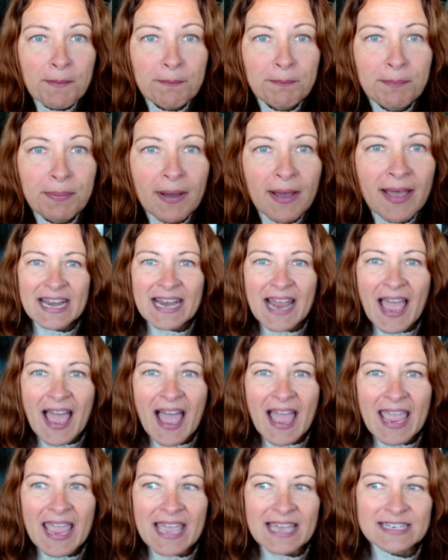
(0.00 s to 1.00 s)
but
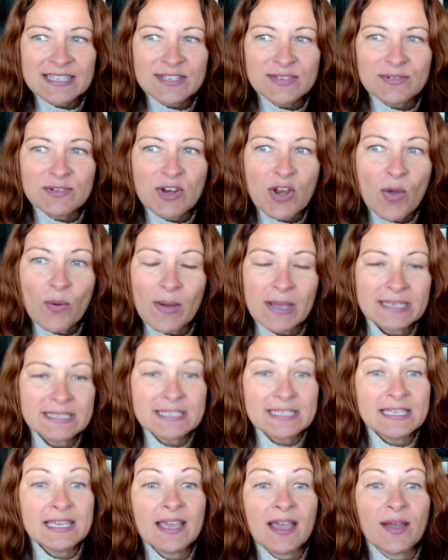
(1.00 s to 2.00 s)
I had no
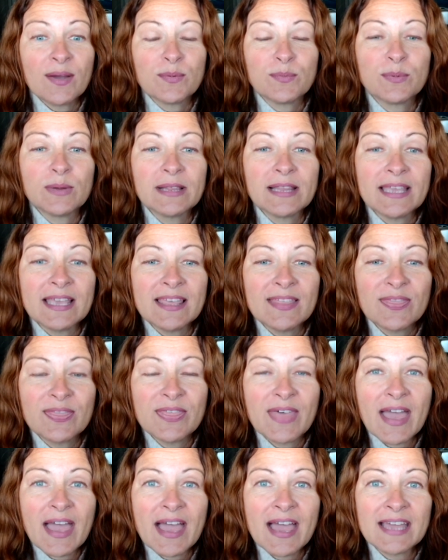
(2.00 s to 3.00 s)
idea really
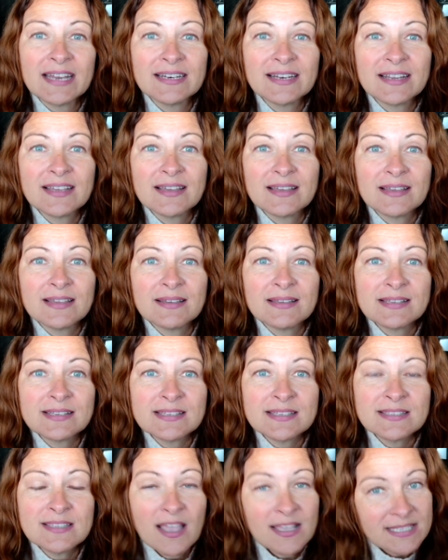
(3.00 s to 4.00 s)
that
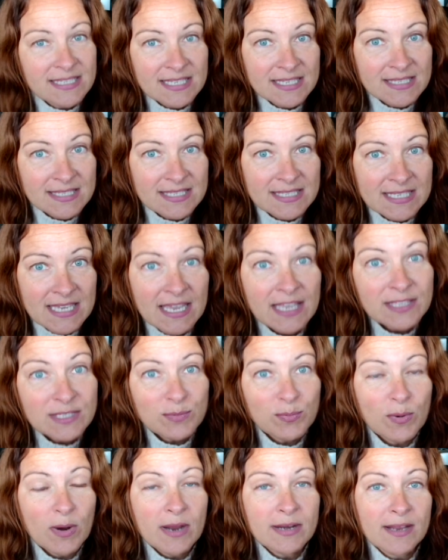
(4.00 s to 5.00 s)
nuts and
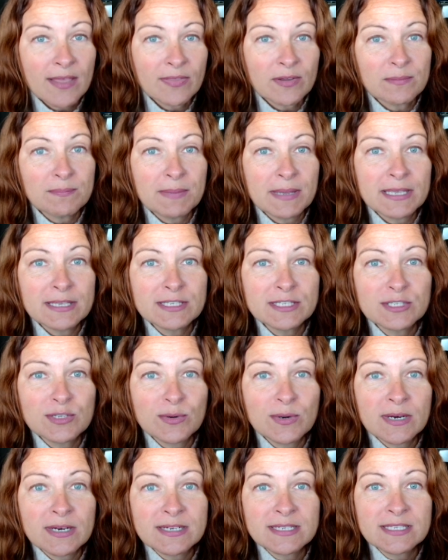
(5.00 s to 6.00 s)
seeds were another big
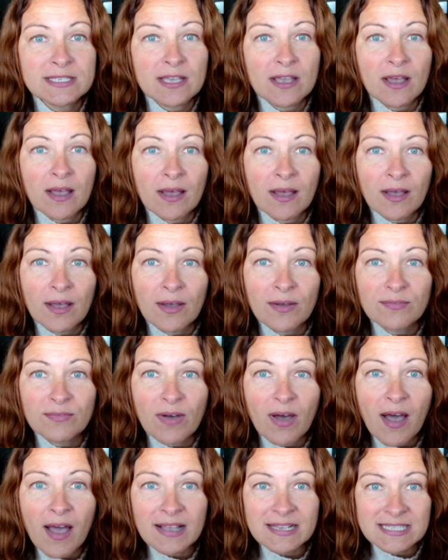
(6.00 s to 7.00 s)
source of
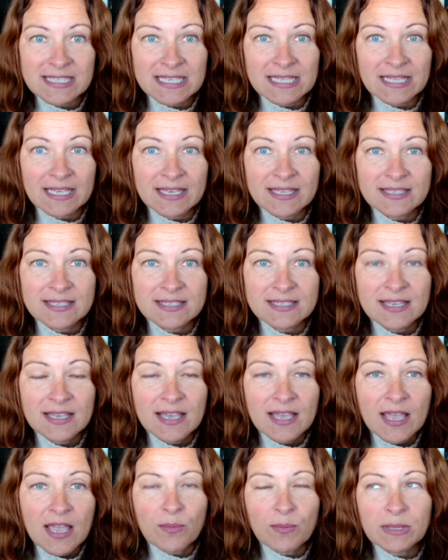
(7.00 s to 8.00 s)
oxalates.
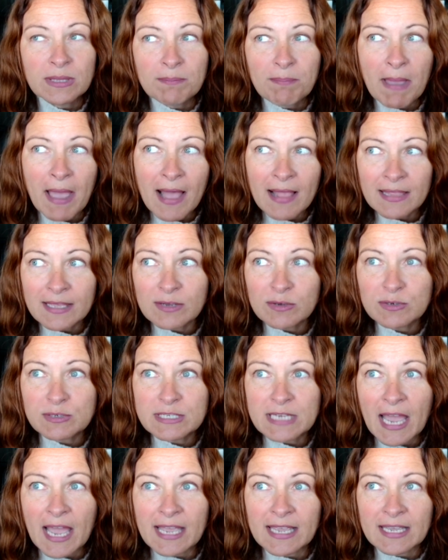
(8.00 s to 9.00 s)
With the paleo
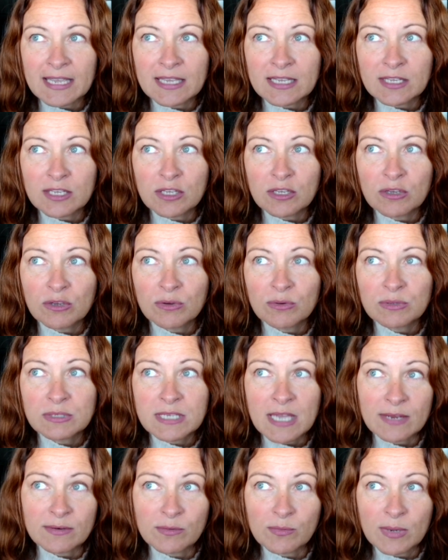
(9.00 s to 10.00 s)
diet, you
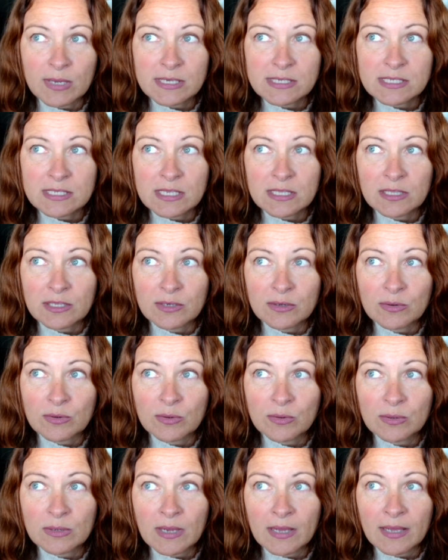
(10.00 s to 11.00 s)
tend to
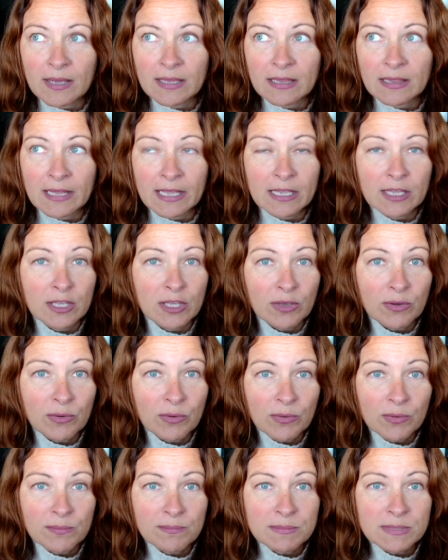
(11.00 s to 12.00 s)
exclude
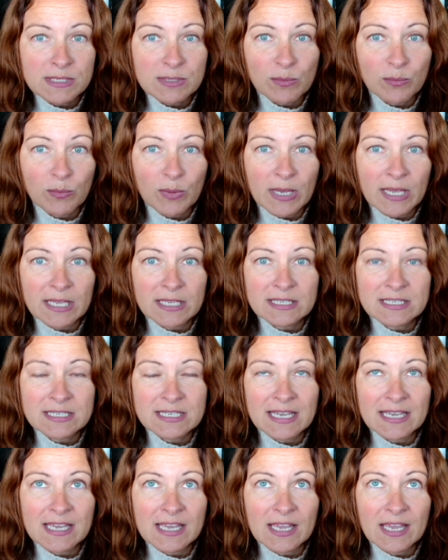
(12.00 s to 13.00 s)
legumes,
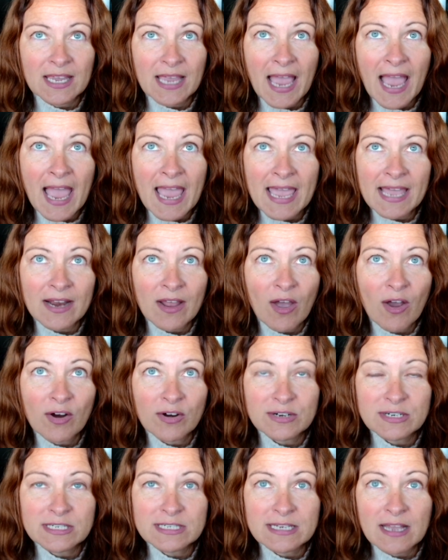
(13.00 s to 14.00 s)
which I had a
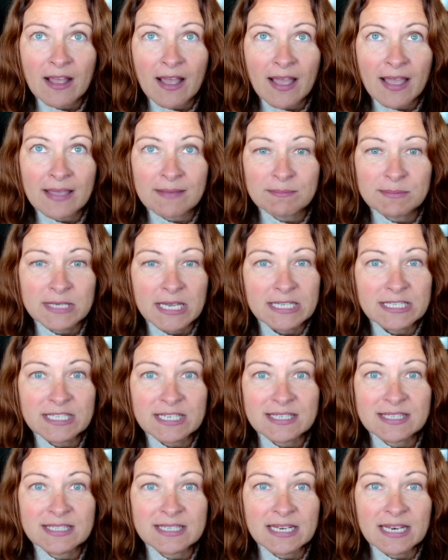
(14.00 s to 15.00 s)
hard time
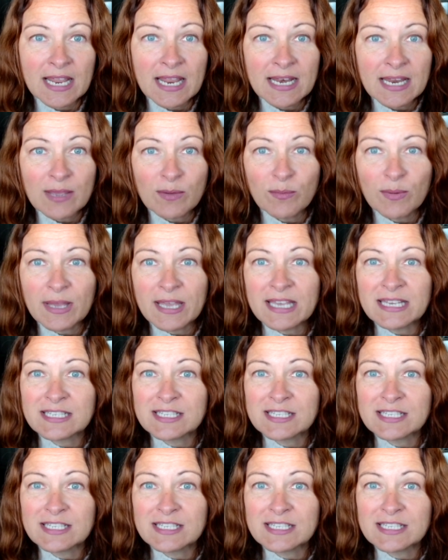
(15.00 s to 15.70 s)
digesting anyways,